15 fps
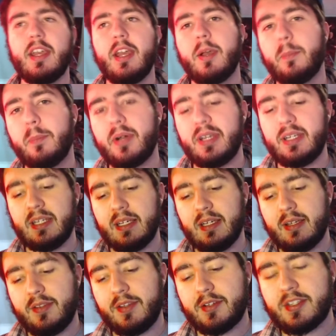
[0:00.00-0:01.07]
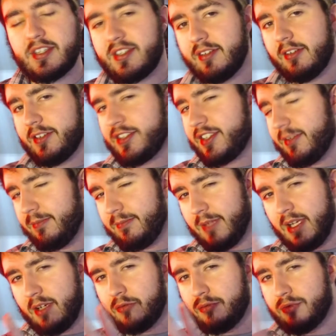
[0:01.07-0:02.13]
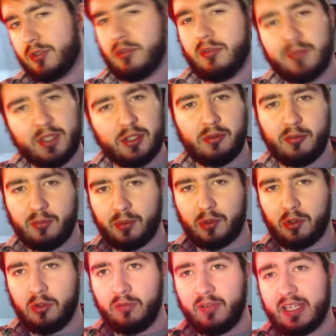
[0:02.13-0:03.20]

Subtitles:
But there's still some room to improve,